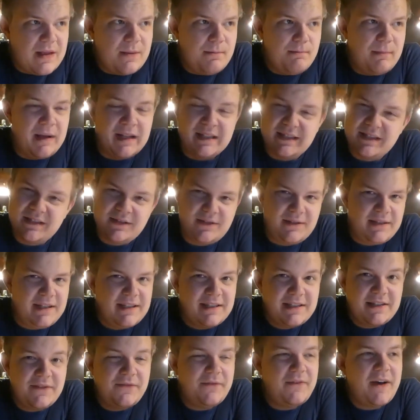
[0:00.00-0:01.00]
Man, so
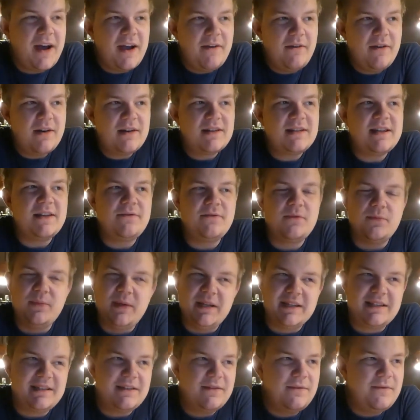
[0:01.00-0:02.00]
it's a 5 out of 10 for
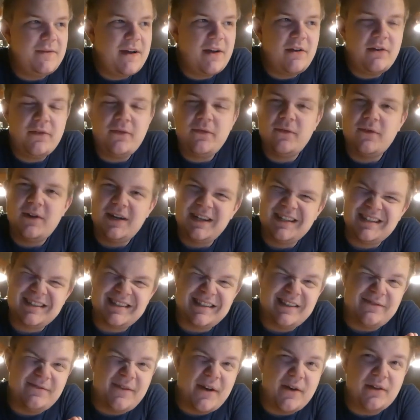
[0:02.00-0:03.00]
me. It's a very fun, as I
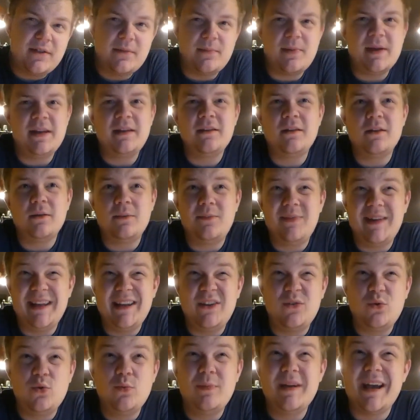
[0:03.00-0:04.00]
said, very dependent on the play
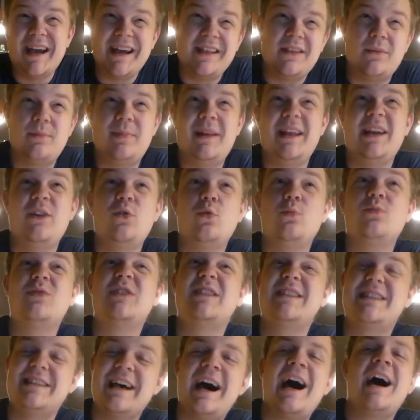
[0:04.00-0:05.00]
group and the play group
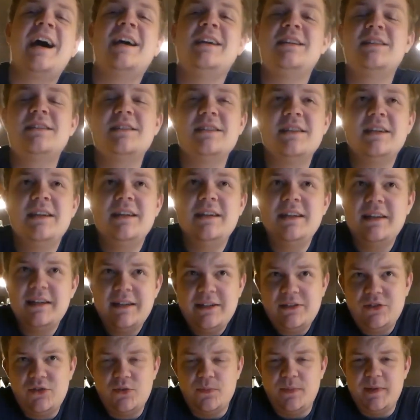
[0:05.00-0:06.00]
size
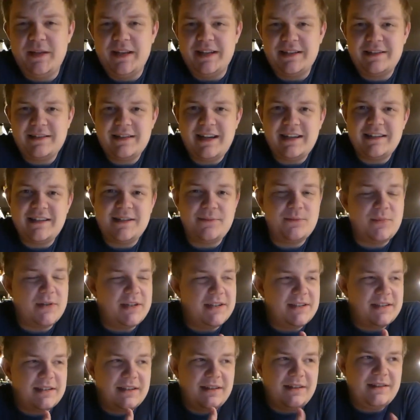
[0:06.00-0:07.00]
to be exciting,
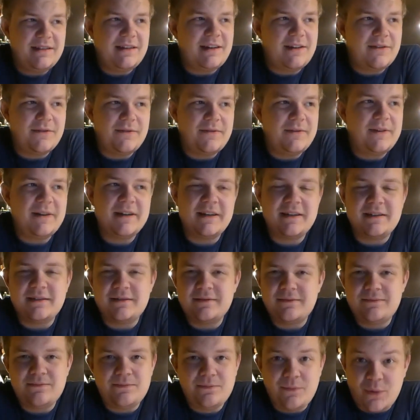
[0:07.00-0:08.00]
but it's a lot of
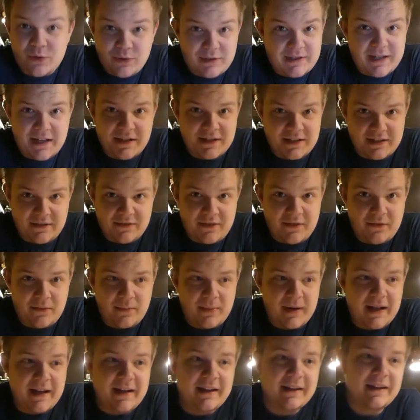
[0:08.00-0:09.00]
fun most times I've ever
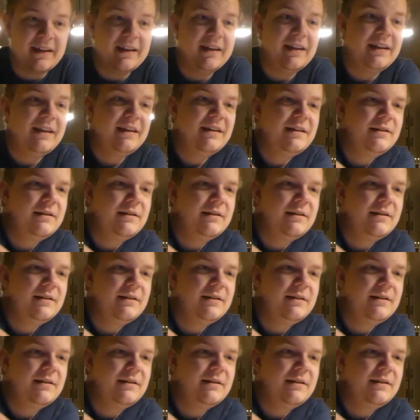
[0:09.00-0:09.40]
played it.